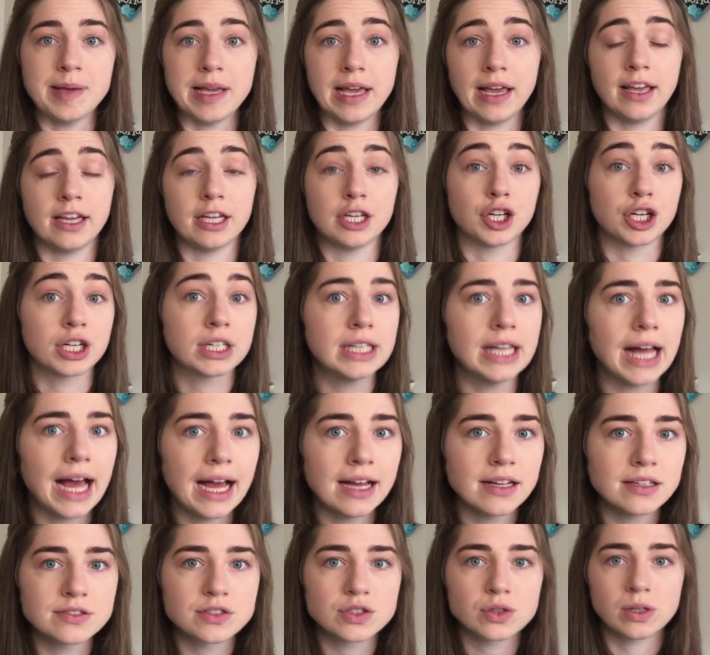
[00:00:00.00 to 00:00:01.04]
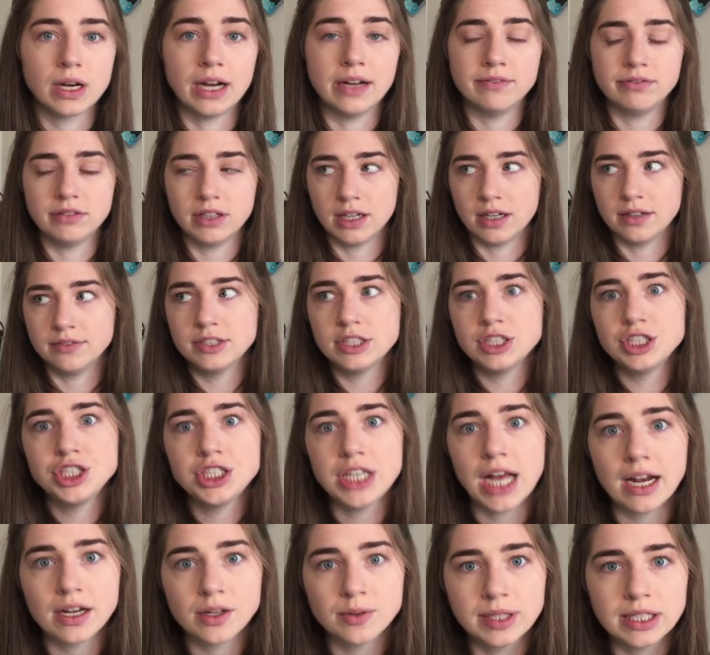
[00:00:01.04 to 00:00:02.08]
being in your class, or I've loved
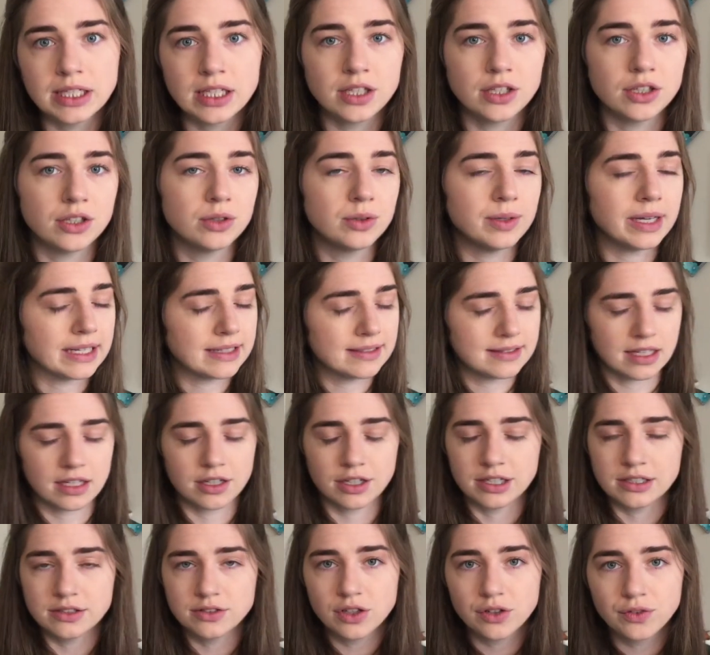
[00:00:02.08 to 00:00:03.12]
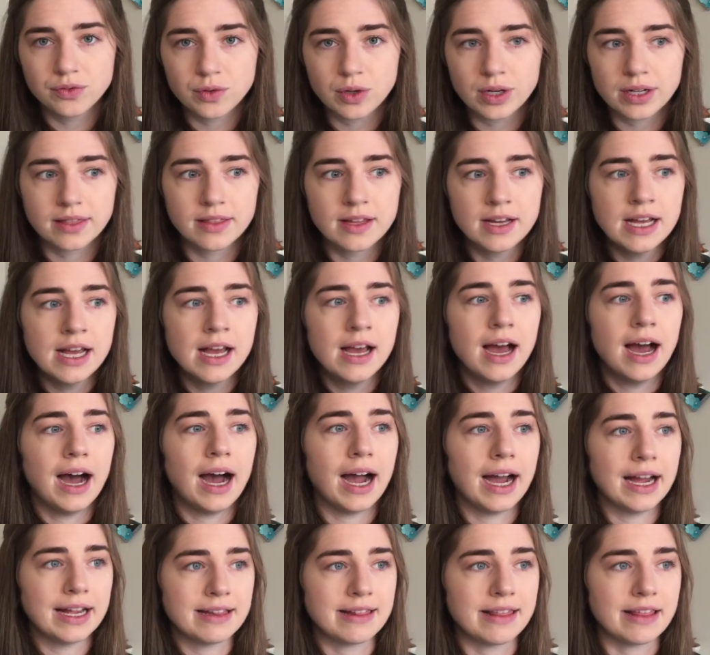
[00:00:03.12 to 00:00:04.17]
shadowing you, etc. and so forth.
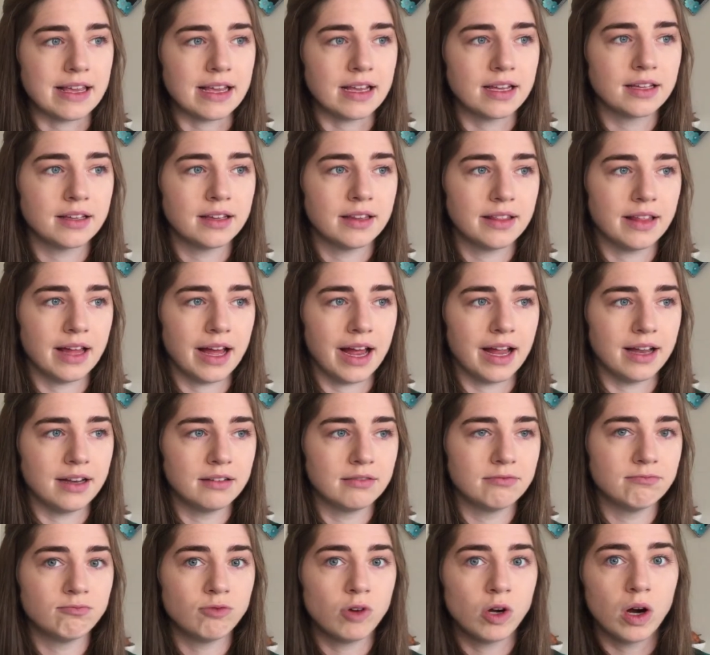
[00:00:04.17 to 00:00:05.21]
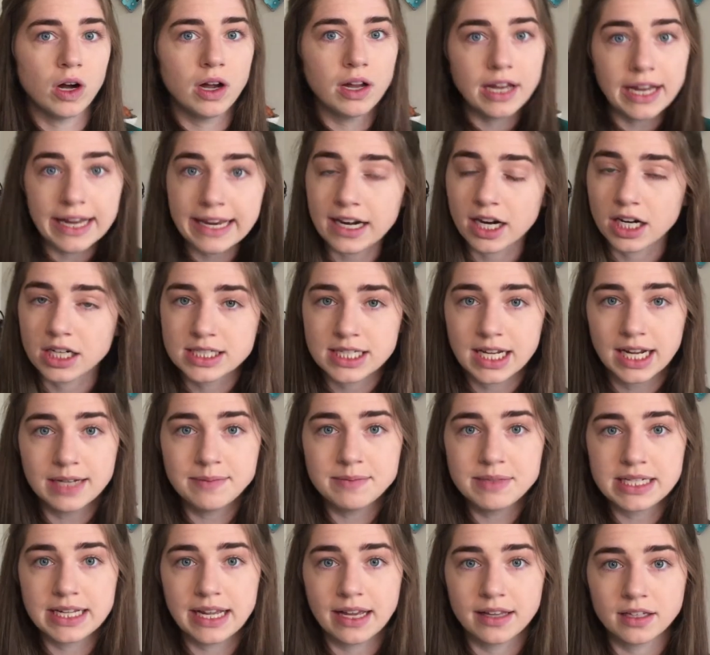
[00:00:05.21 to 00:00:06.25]
I think that in our time
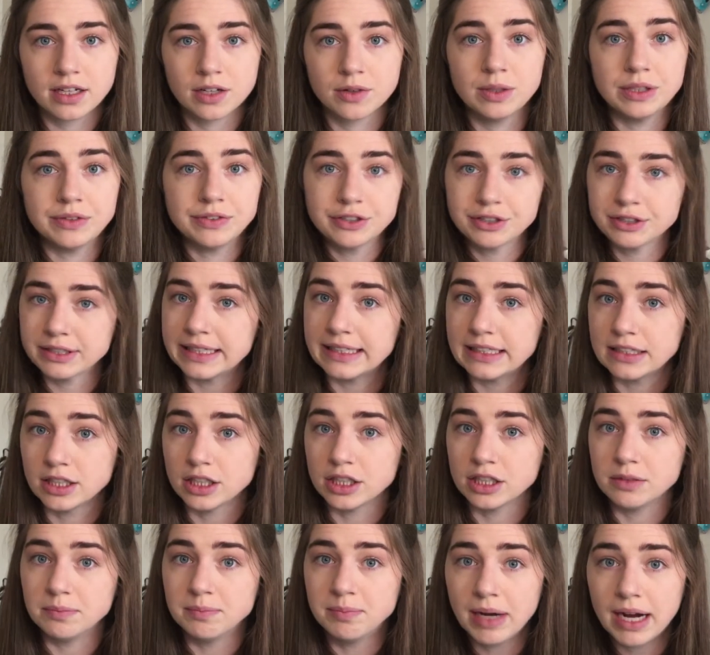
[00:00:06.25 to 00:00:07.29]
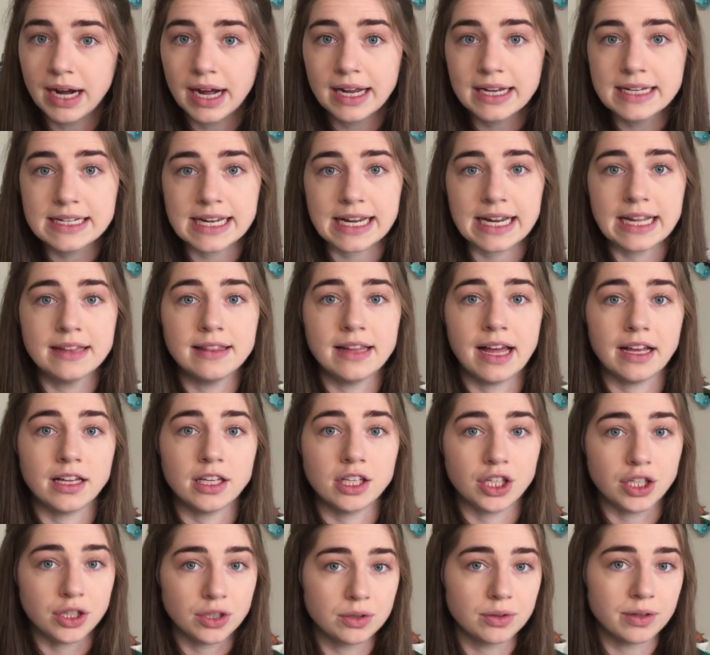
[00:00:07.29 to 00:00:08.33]
together, we've created a good bond and that
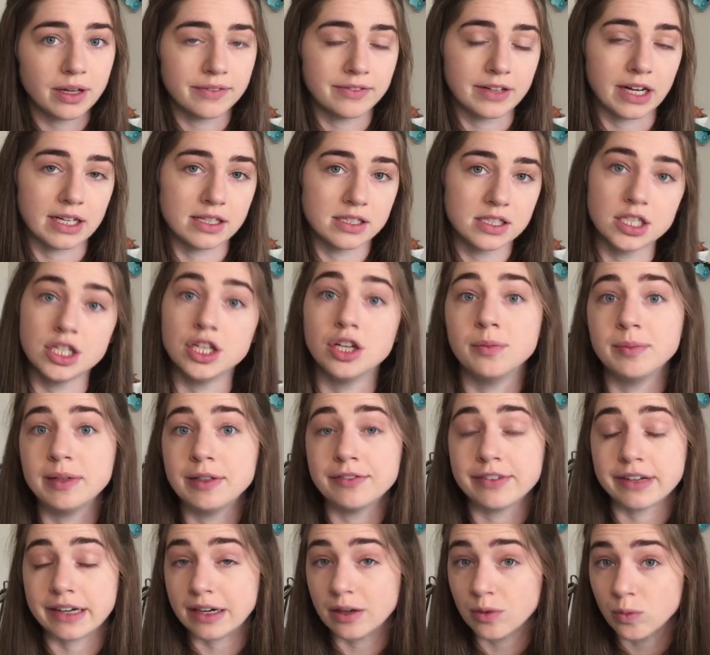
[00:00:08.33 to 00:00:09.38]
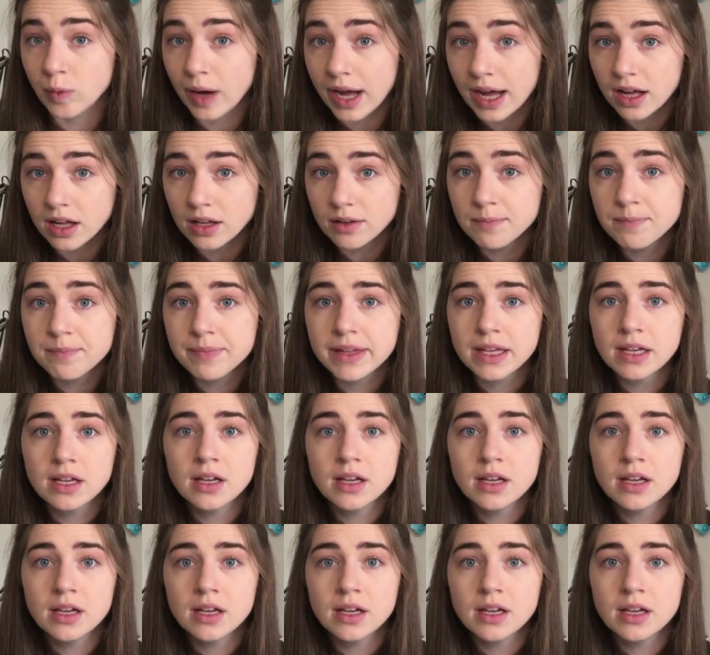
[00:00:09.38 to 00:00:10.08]
you have gotten to know me very well.